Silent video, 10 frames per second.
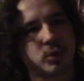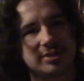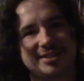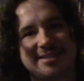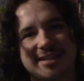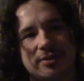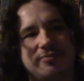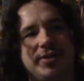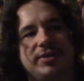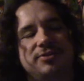detailed
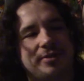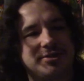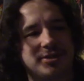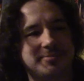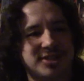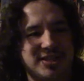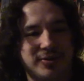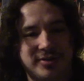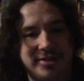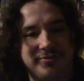videos on the subject
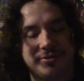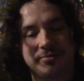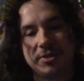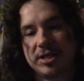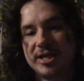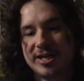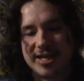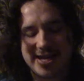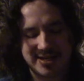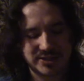out there if you're
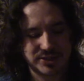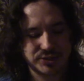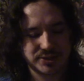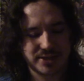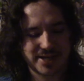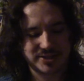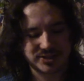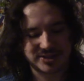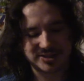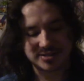
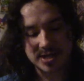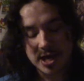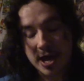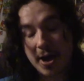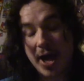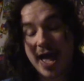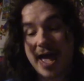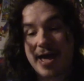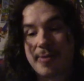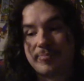interested.
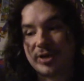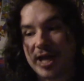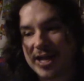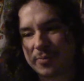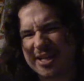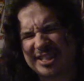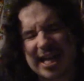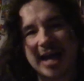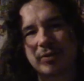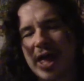But anyway, see,
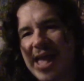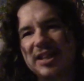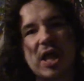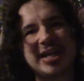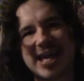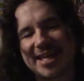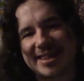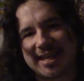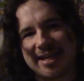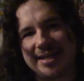like
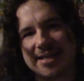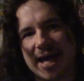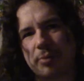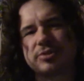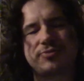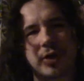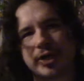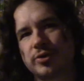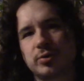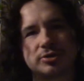anything, I was very
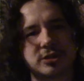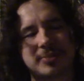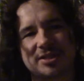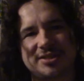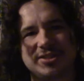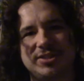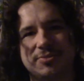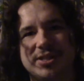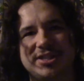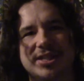neutral about the
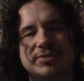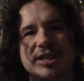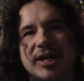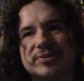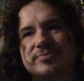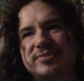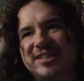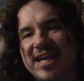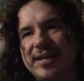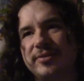situation. I was like, oh, the
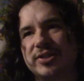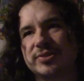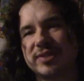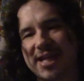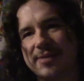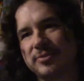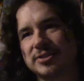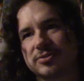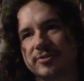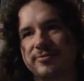game
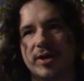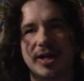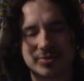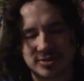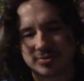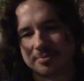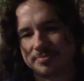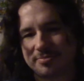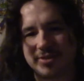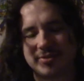does look fun. I'll still
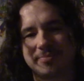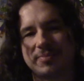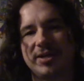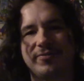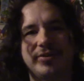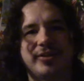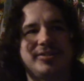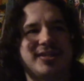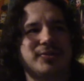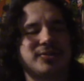give it a benefit of the
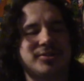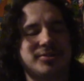doubt,